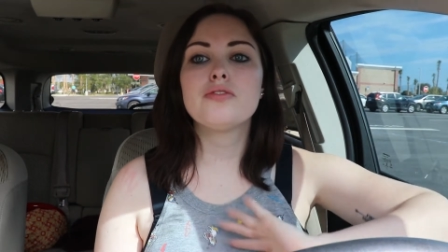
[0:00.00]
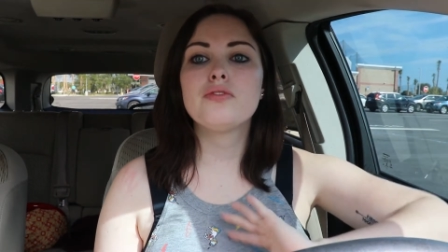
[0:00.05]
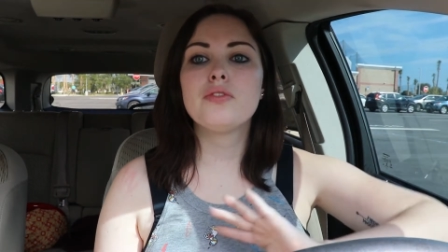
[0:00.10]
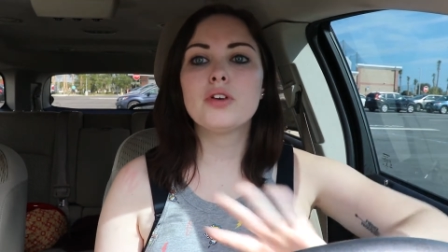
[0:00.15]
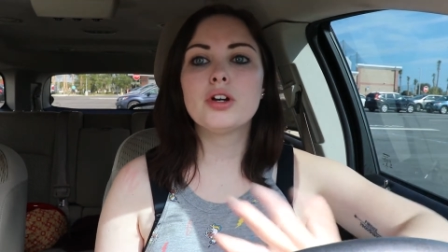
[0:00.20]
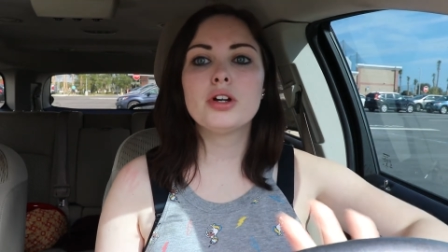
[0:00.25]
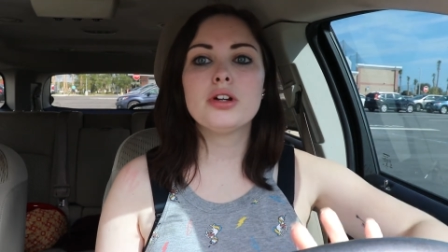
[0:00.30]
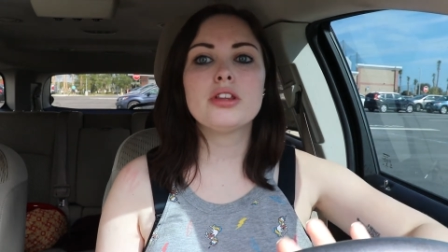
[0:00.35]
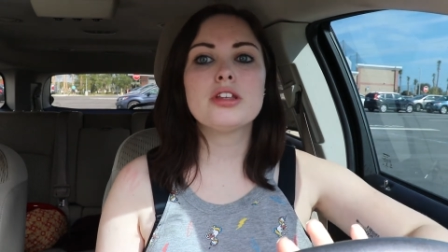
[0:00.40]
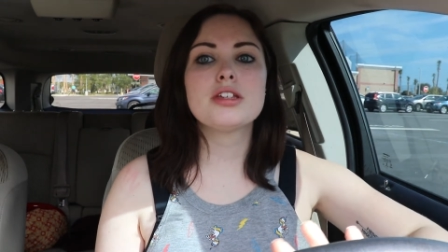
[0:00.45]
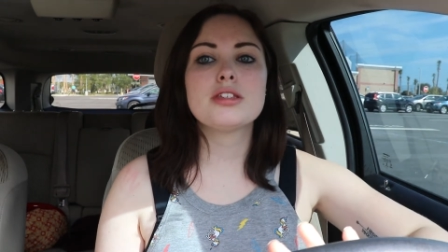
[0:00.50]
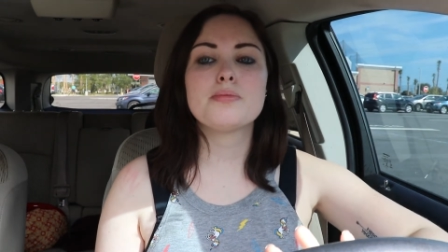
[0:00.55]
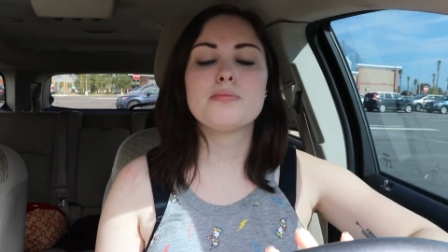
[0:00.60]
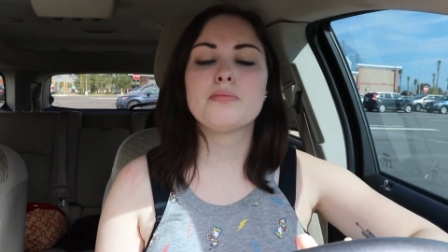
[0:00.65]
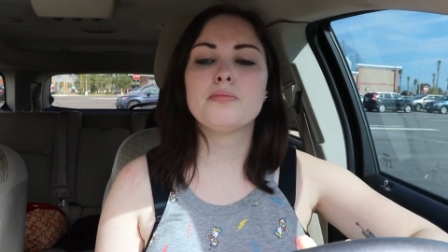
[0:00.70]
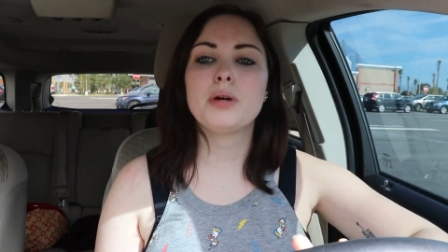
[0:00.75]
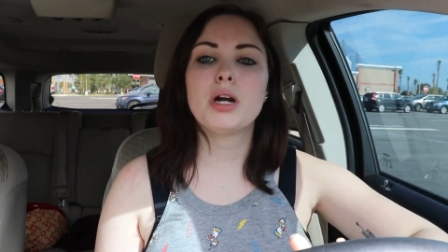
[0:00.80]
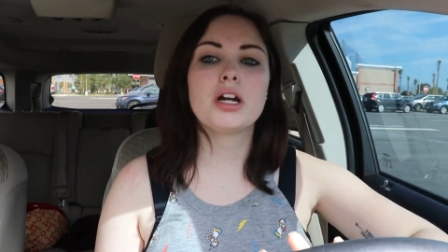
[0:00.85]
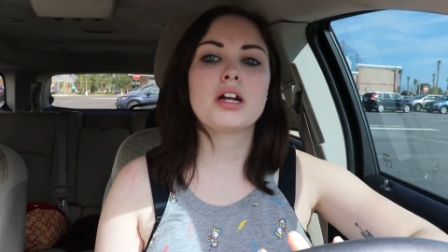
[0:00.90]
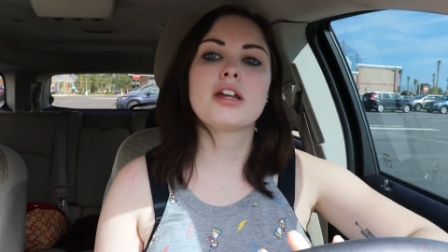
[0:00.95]
furthest
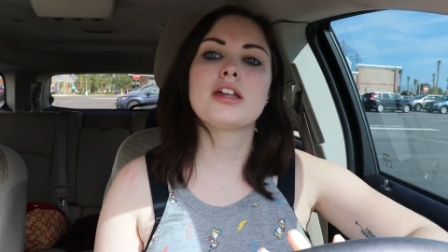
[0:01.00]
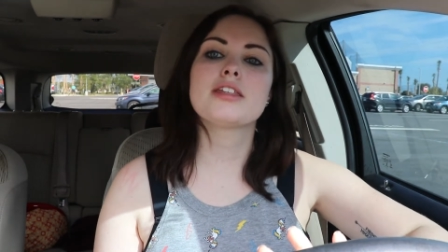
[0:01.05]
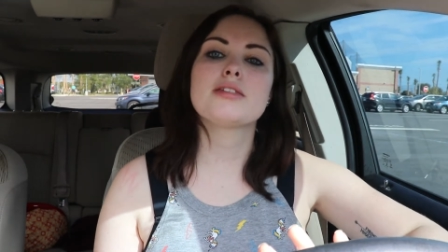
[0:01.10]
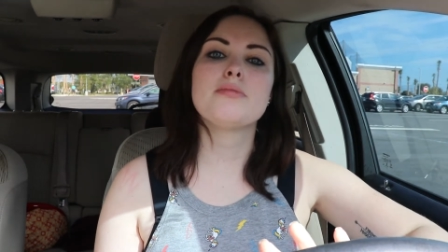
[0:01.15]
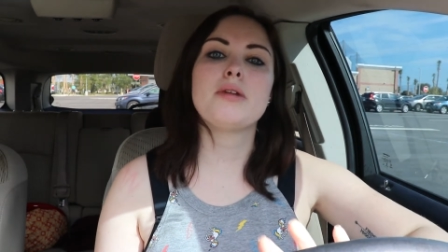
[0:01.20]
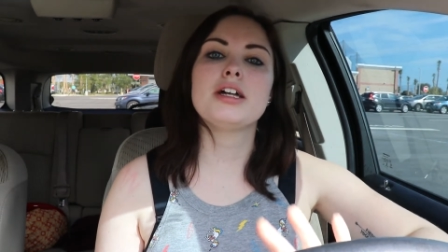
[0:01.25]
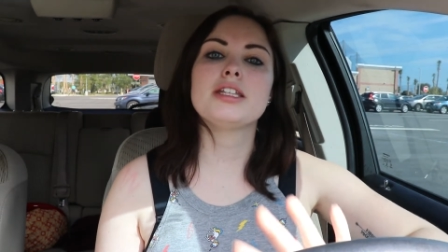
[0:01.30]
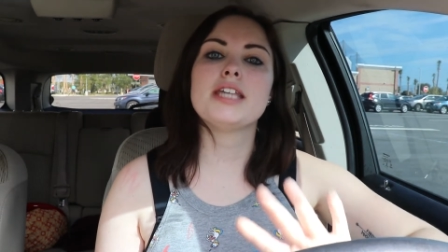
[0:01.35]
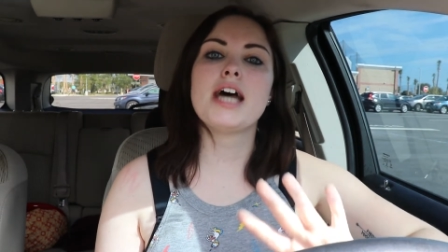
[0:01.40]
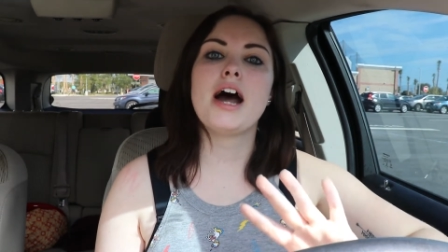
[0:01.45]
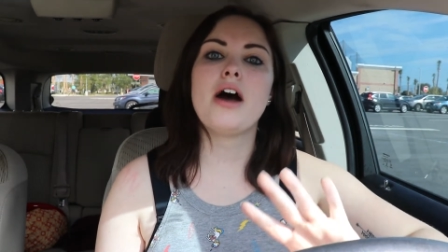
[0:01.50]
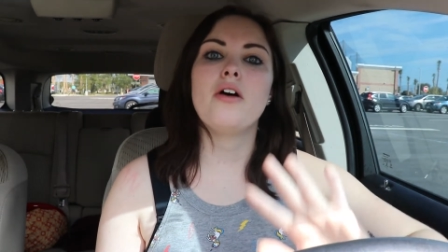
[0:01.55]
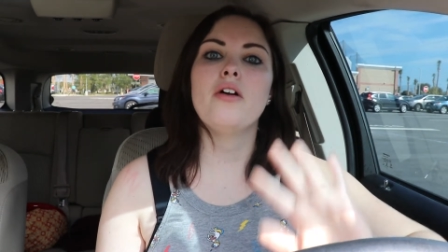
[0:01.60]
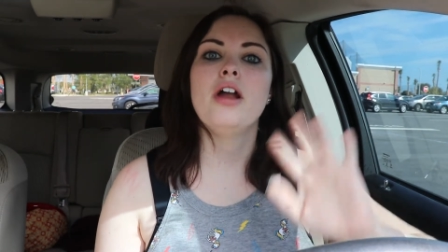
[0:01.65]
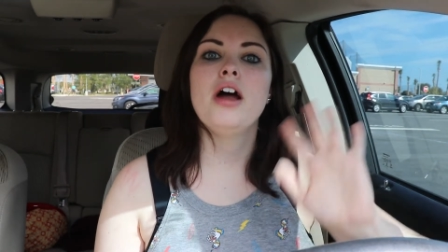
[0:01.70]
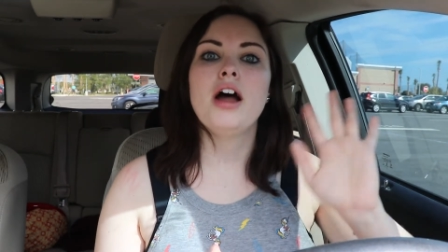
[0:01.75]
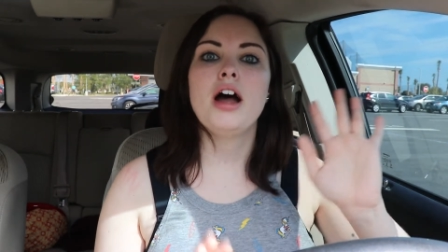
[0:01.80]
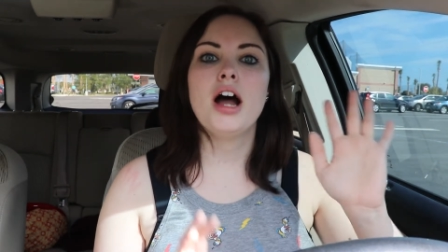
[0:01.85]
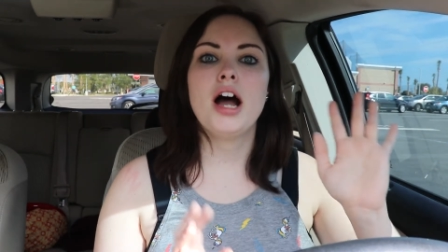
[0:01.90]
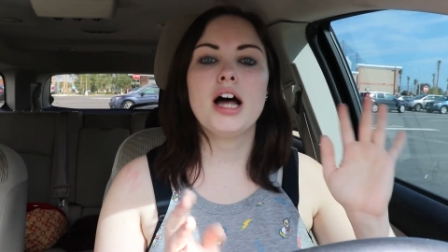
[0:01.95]
parking spots out